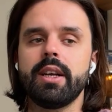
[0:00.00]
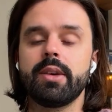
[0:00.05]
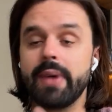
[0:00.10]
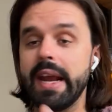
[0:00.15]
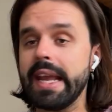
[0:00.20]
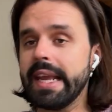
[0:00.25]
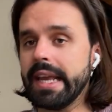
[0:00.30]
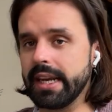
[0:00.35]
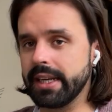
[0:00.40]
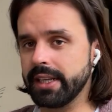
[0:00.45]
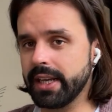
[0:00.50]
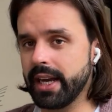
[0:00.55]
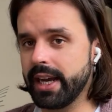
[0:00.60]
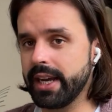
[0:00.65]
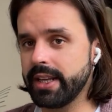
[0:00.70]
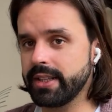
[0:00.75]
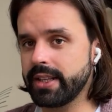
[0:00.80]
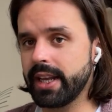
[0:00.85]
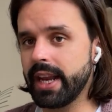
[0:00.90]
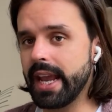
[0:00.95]

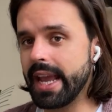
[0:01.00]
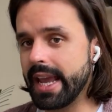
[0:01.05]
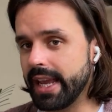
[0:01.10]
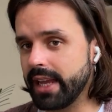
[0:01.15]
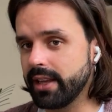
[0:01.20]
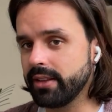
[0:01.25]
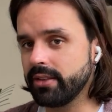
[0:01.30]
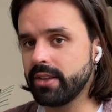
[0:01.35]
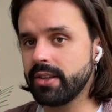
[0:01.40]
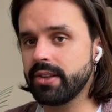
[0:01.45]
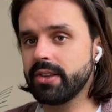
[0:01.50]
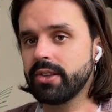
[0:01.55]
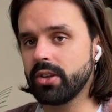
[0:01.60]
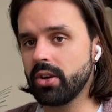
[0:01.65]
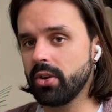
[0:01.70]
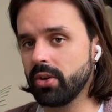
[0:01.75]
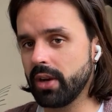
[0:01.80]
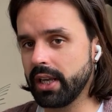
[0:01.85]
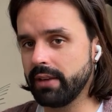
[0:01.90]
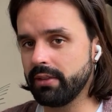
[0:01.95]
recognize that, hey, this is
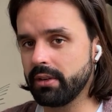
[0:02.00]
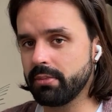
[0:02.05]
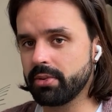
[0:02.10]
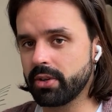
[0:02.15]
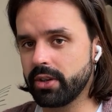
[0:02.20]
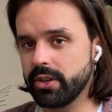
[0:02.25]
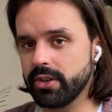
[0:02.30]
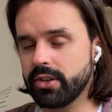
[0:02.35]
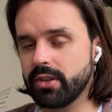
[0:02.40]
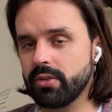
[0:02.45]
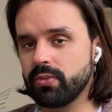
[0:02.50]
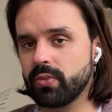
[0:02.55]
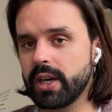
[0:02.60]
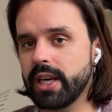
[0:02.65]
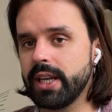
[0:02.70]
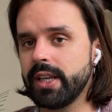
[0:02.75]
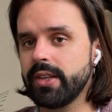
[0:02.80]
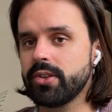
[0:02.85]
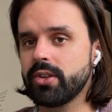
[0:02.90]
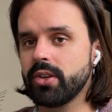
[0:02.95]
not a living person,
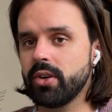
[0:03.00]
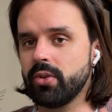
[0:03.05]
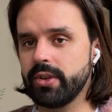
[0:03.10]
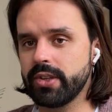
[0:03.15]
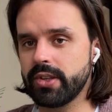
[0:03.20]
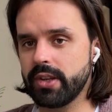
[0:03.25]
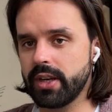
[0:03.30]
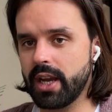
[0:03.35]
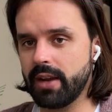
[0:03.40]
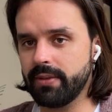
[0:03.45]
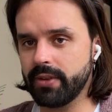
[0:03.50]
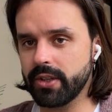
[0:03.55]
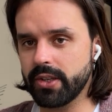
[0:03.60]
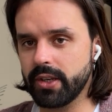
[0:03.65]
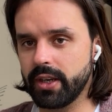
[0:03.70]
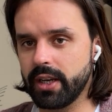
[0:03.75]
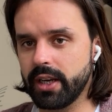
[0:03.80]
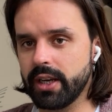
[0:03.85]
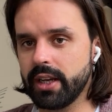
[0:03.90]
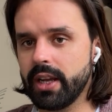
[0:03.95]
right? So it's an
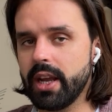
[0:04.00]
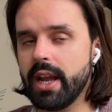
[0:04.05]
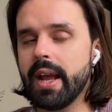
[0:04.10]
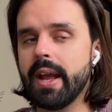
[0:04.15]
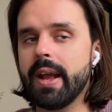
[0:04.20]
avatar.